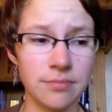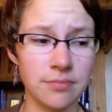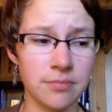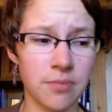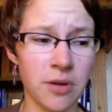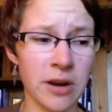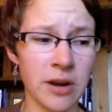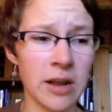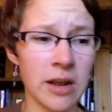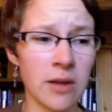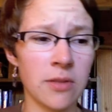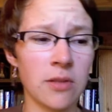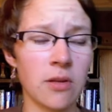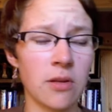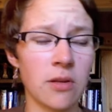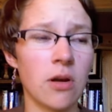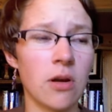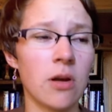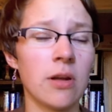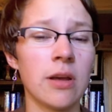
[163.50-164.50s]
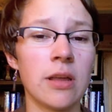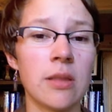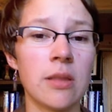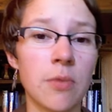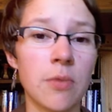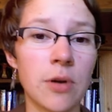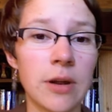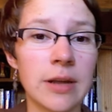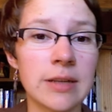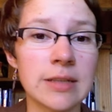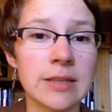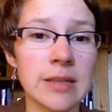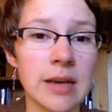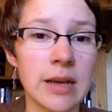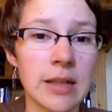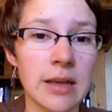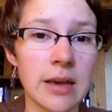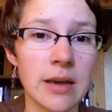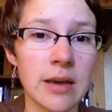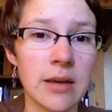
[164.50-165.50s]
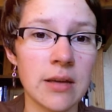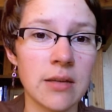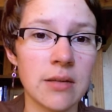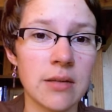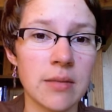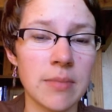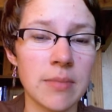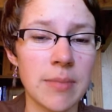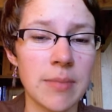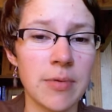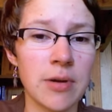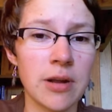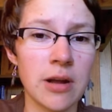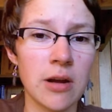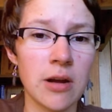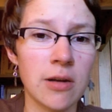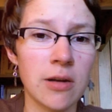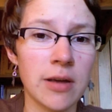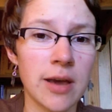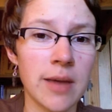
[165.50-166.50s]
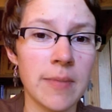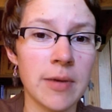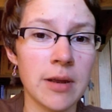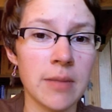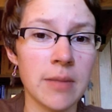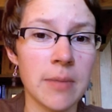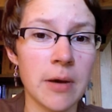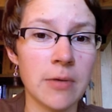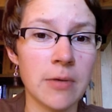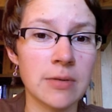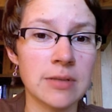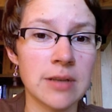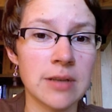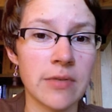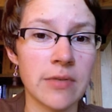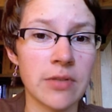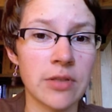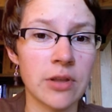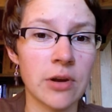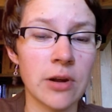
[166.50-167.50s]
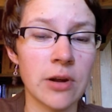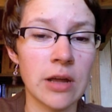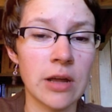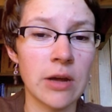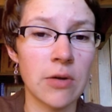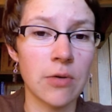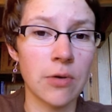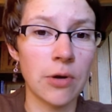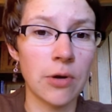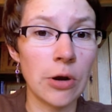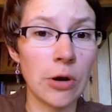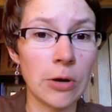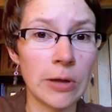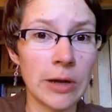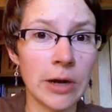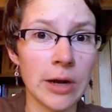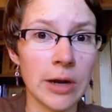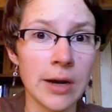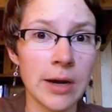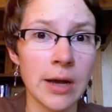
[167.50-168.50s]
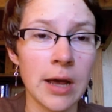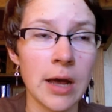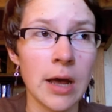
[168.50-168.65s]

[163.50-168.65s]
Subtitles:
pretty early in the mornings lately, and by pretty early I mean about 7:30 or earlier.